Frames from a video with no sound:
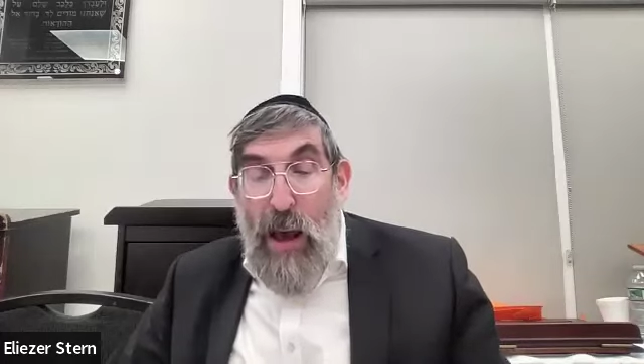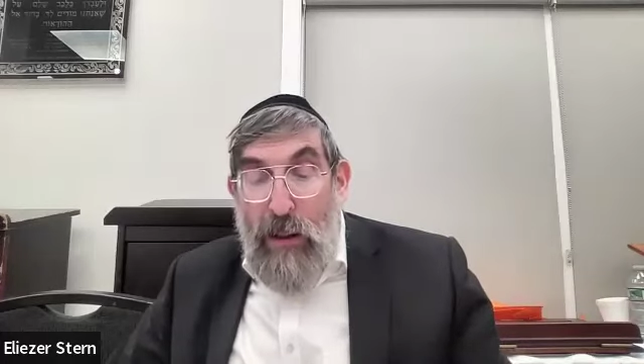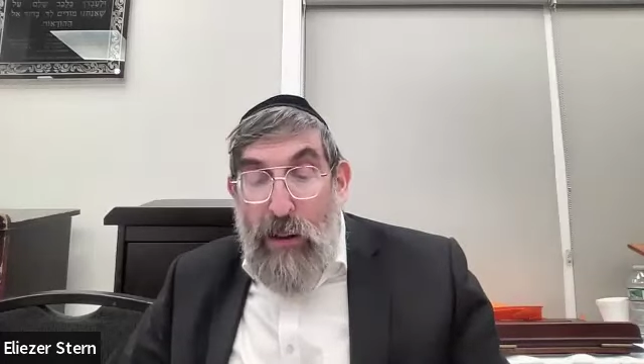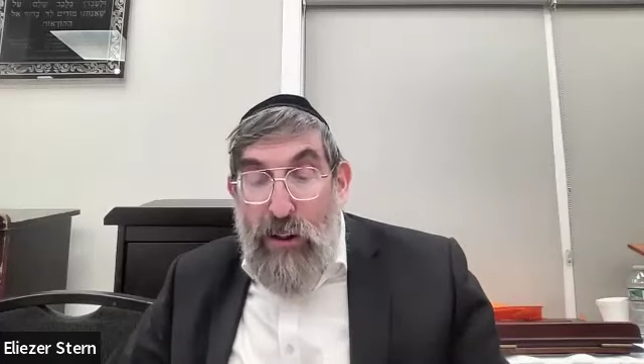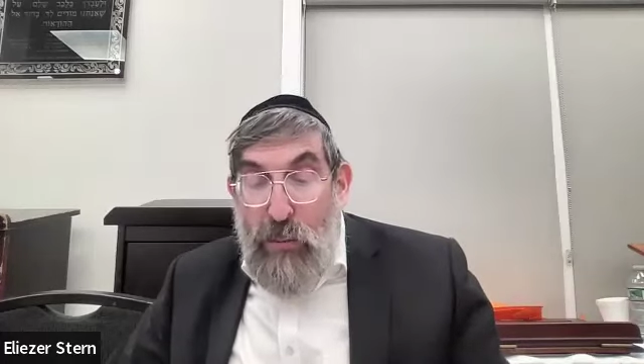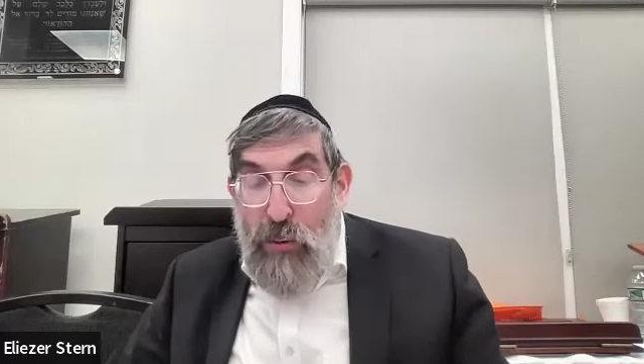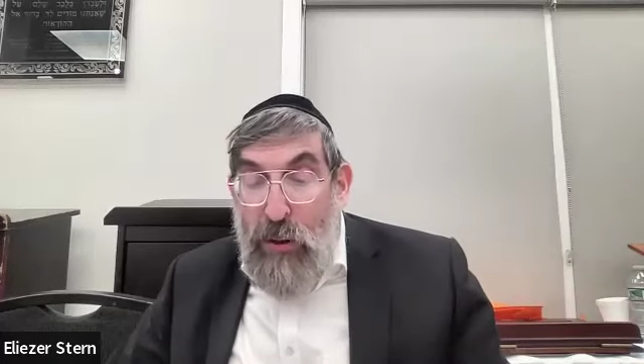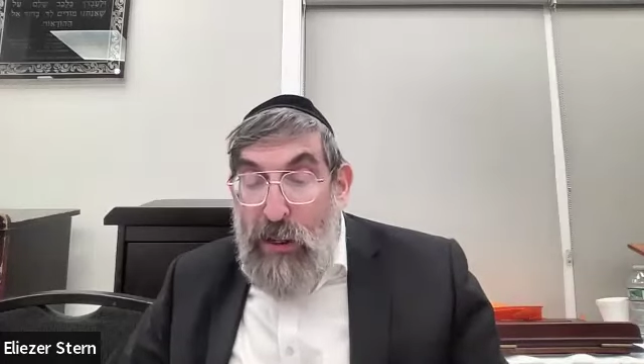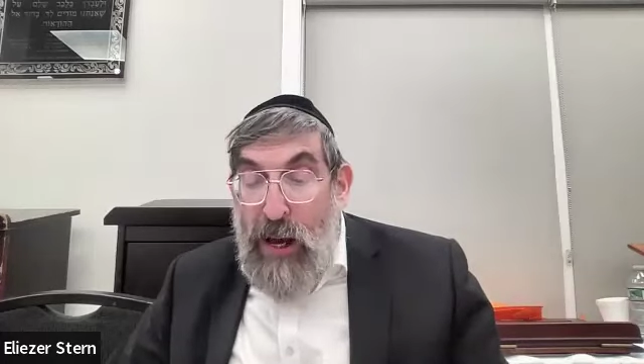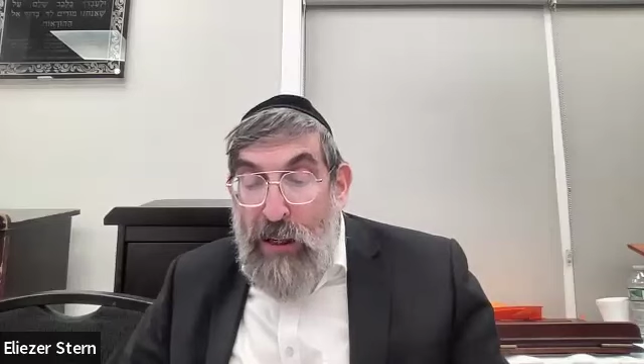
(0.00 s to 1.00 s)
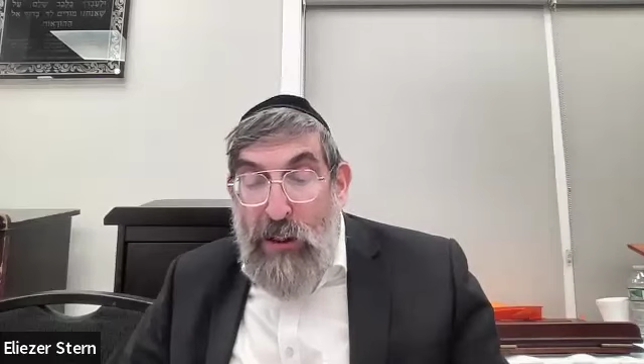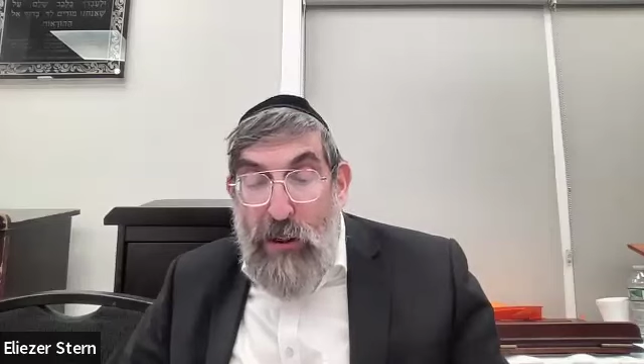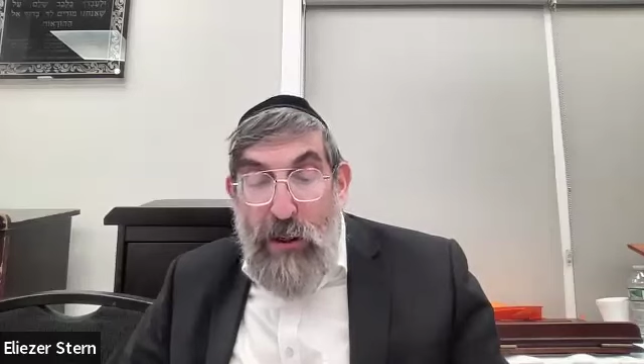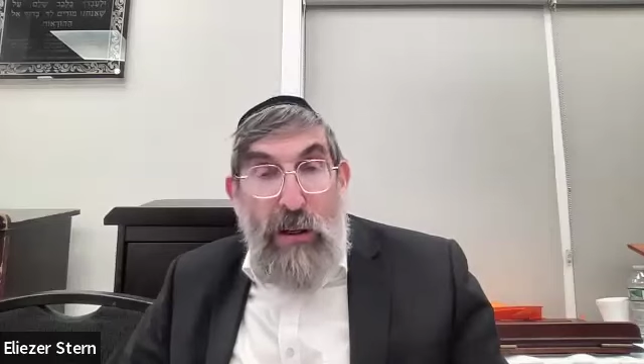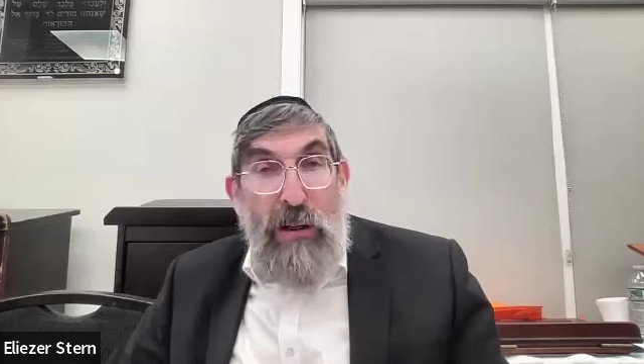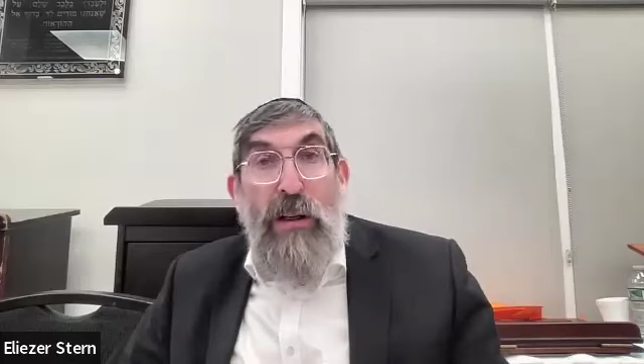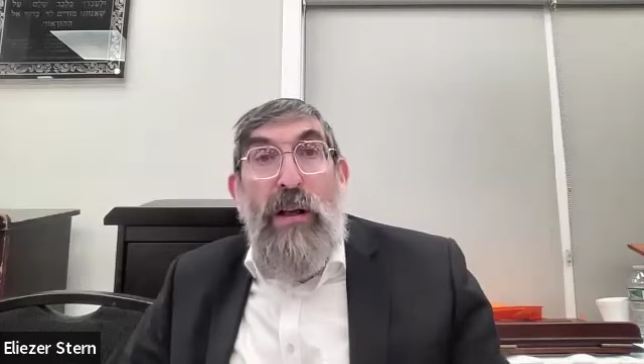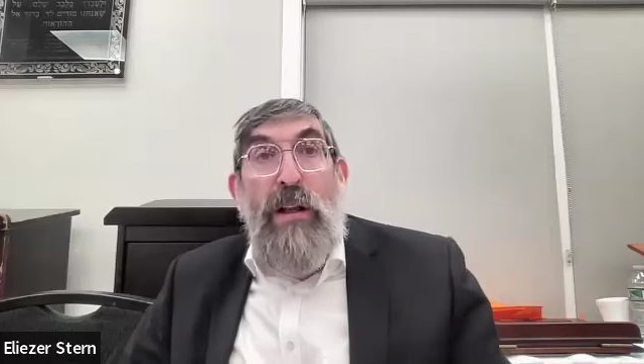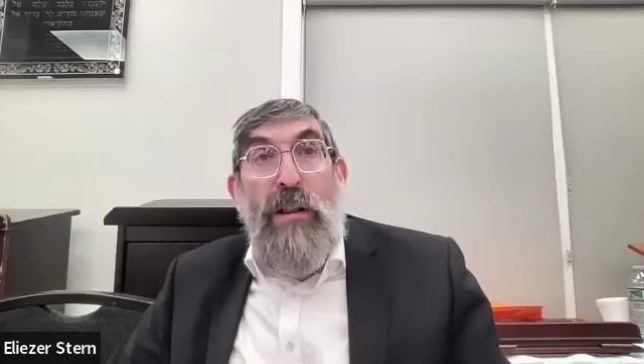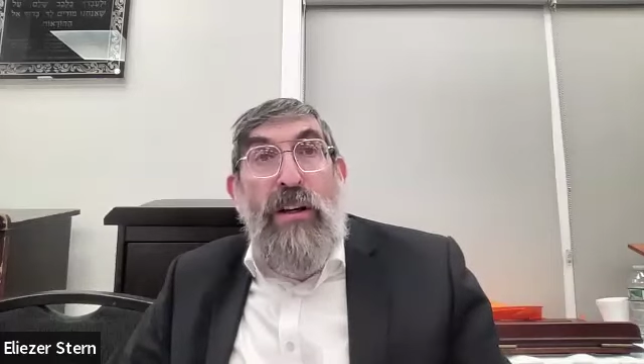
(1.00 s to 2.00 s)
El Shmuel Kasha
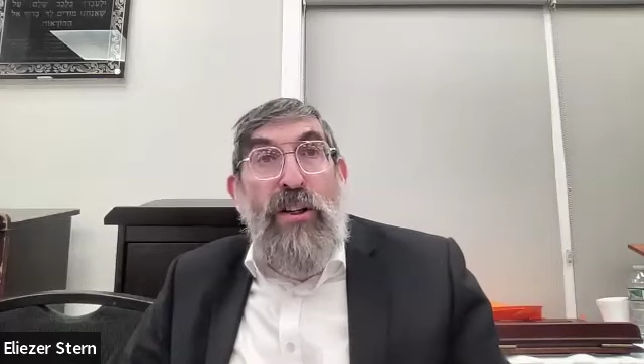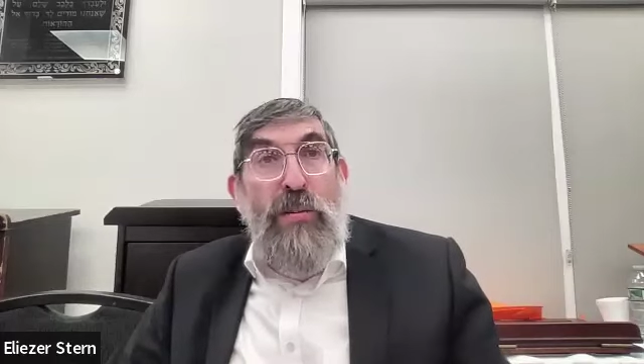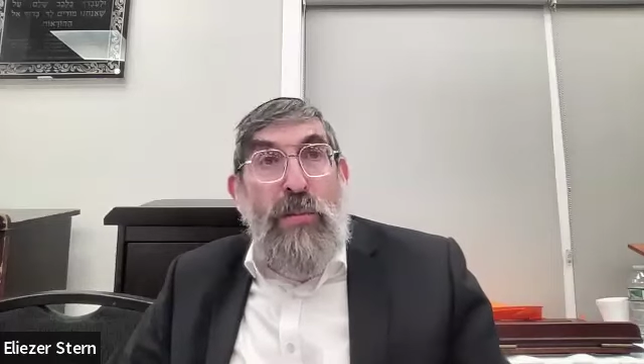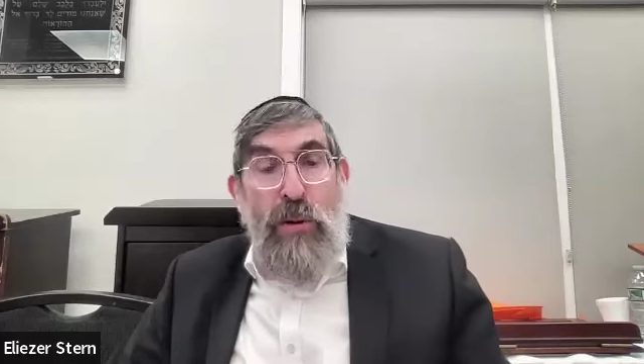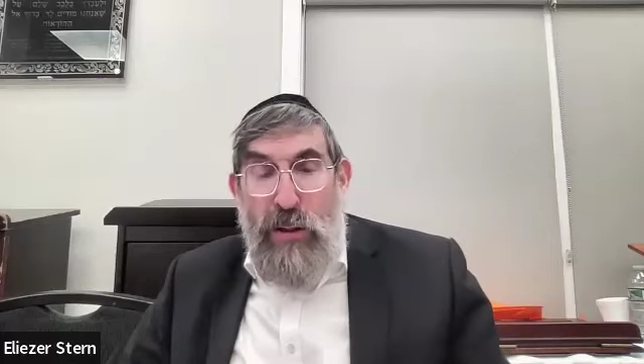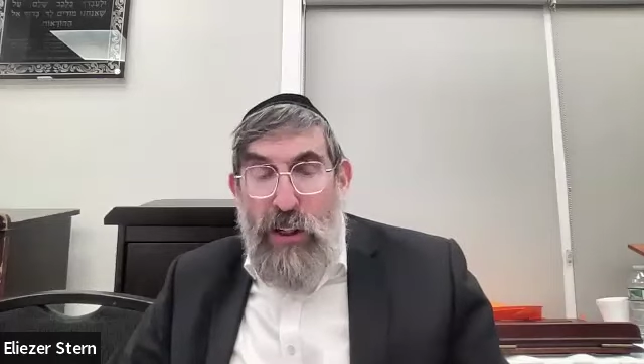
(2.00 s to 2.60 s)
Leit Shmuel